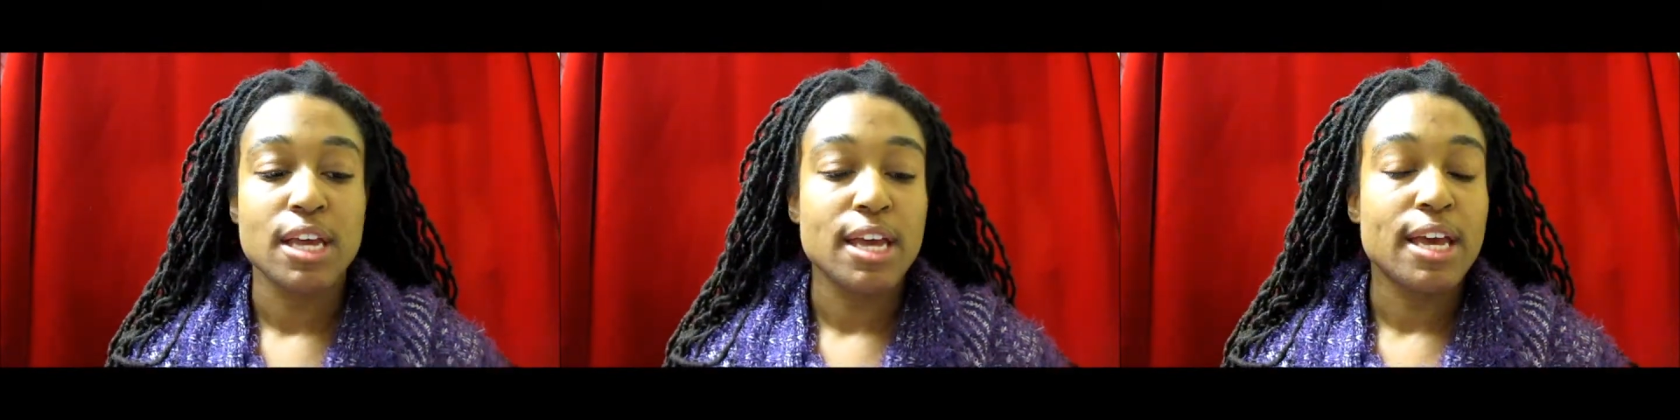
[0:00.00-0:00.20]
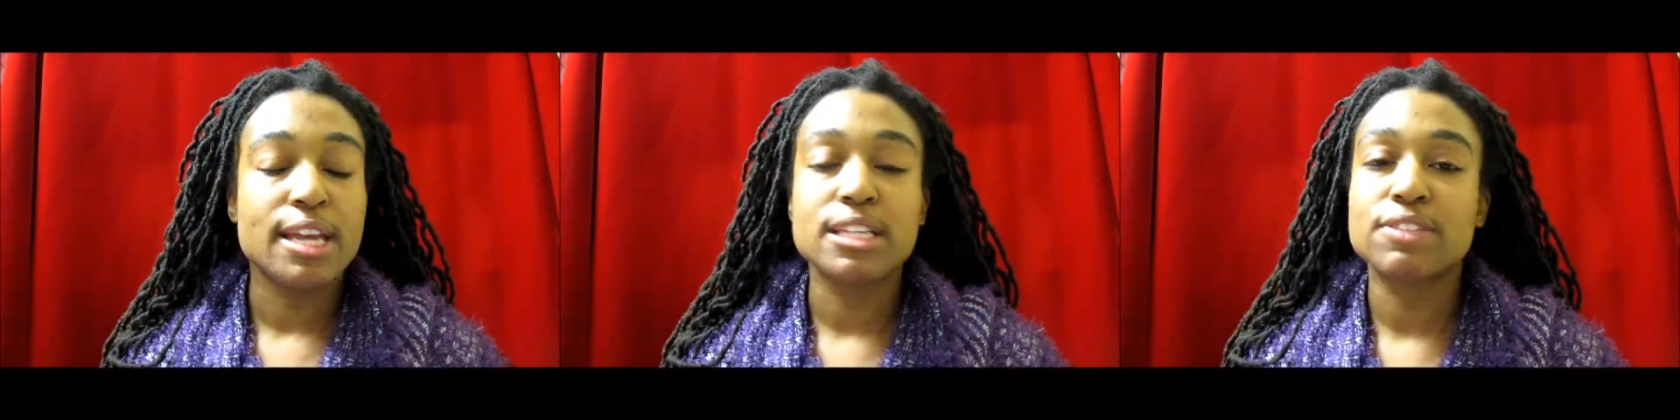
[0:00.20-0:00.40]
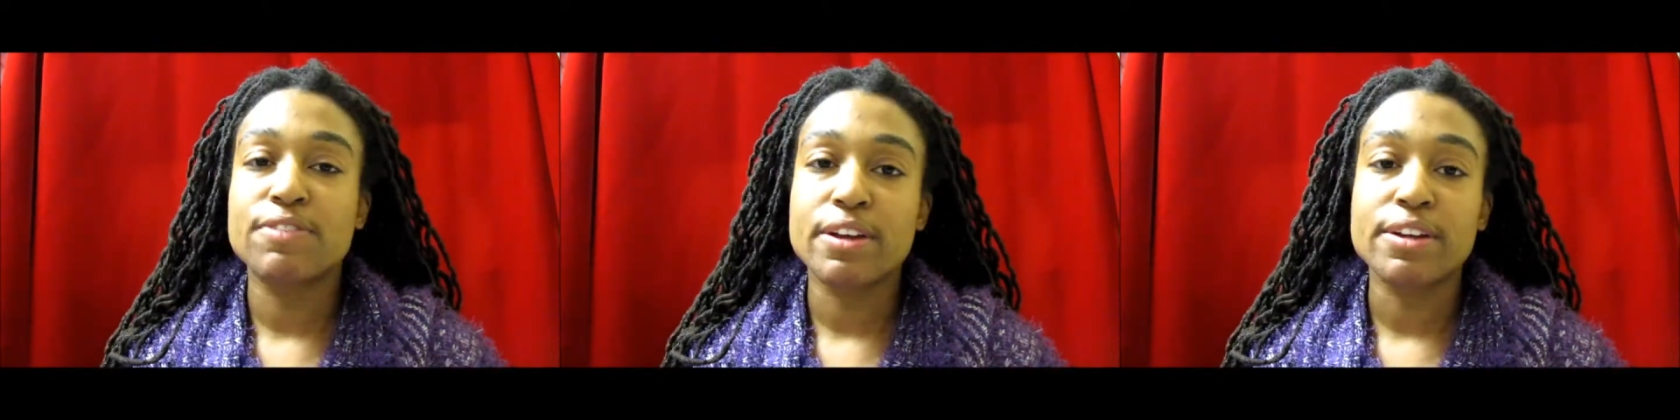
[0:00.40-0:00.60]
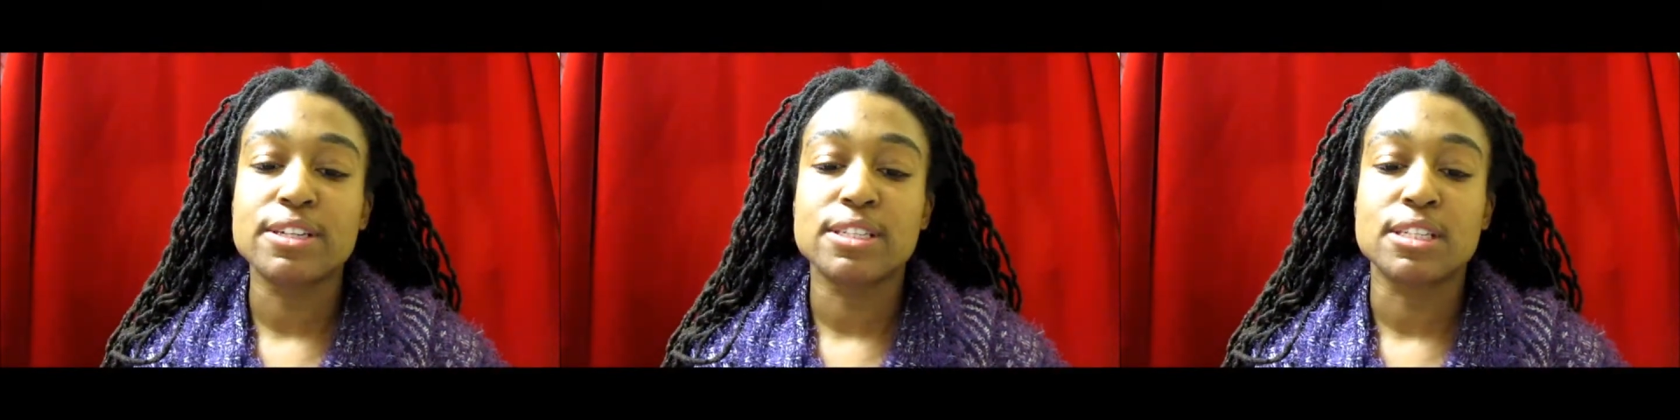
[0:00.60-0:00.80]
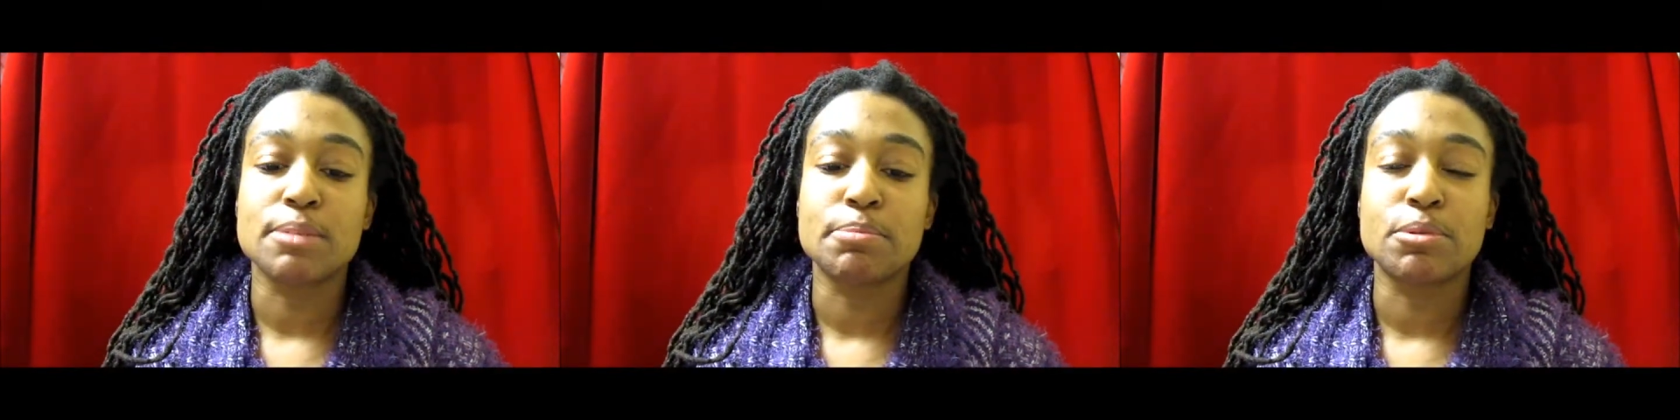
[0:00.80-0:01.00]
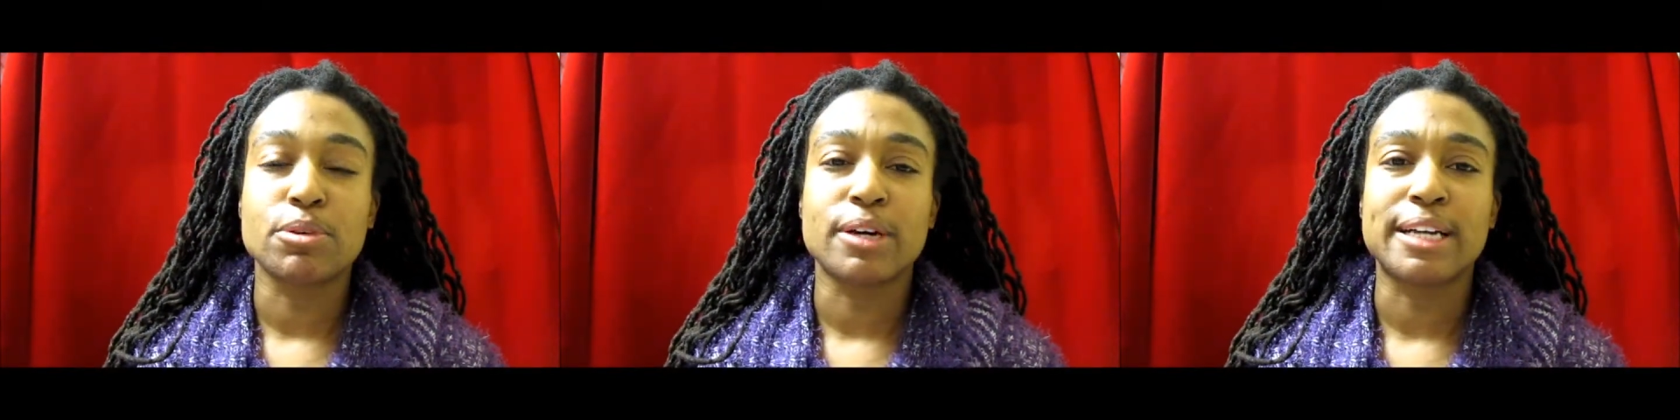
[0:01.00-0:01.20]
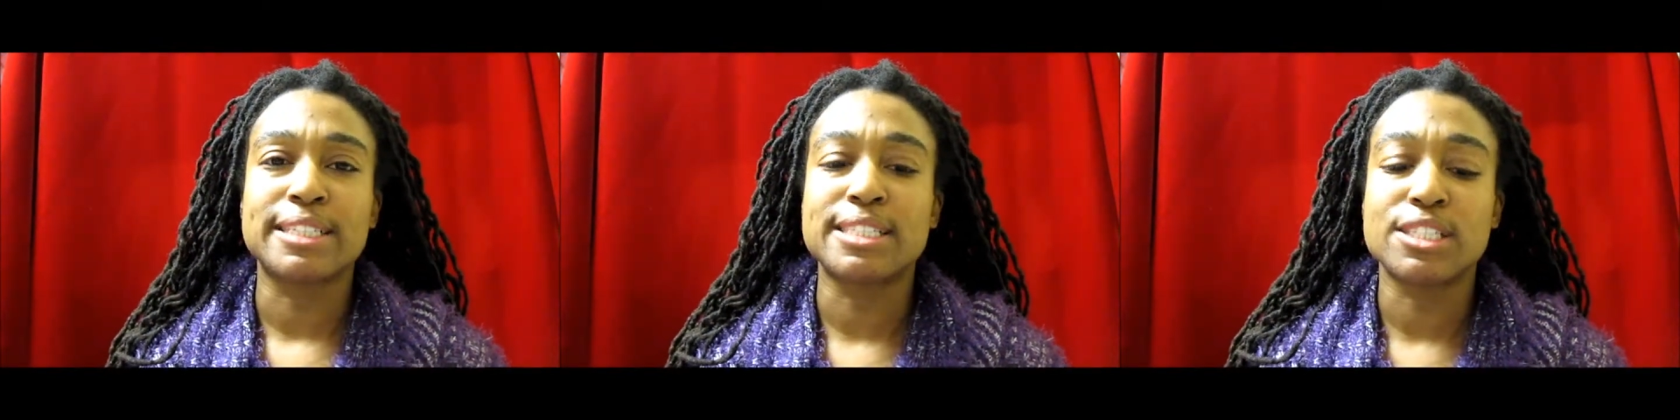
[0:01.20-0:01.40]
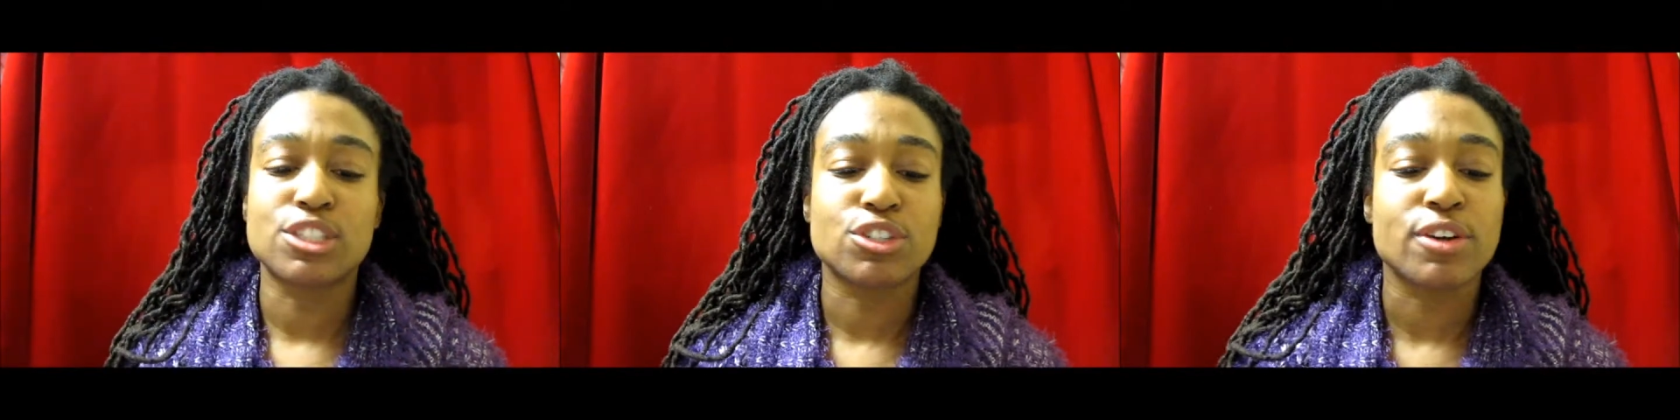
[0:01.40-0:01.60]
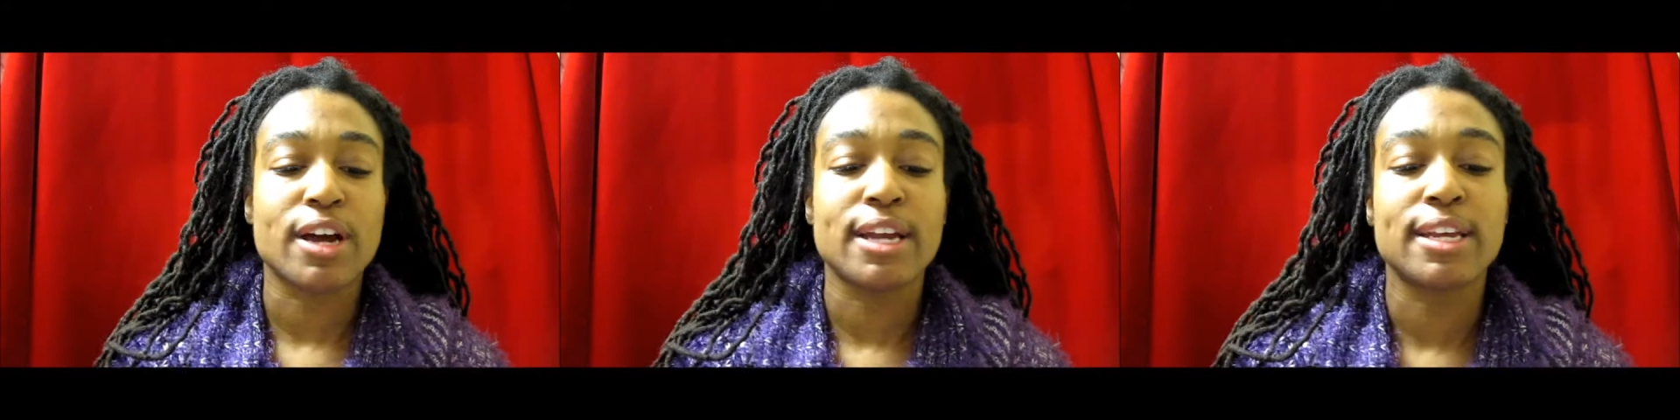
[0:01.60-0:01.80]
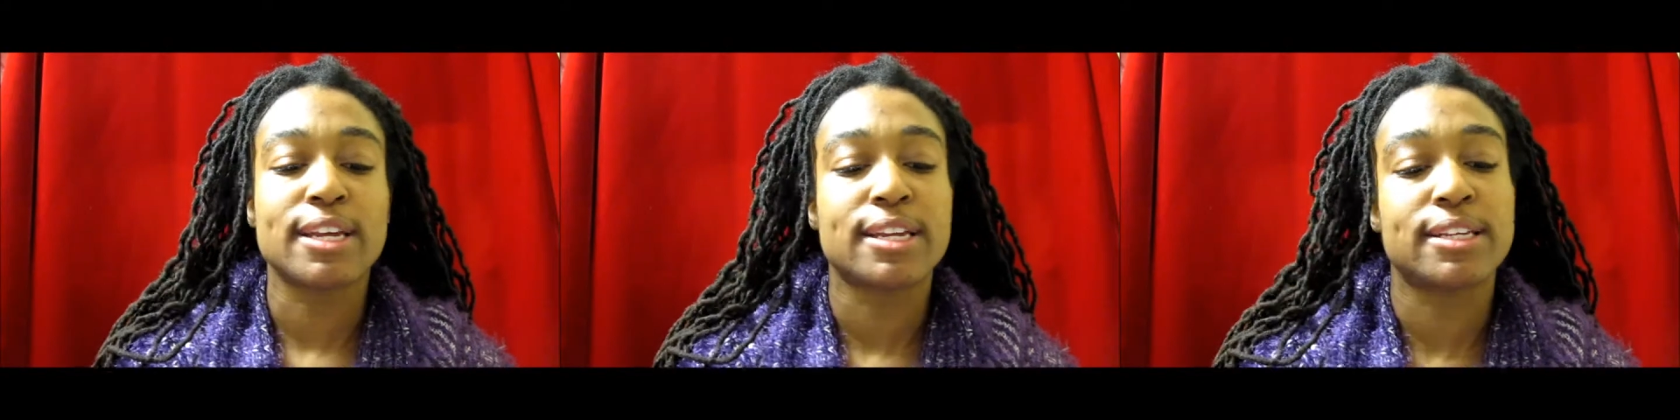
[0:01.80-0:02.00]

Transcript: And it's very simple. I just tried it and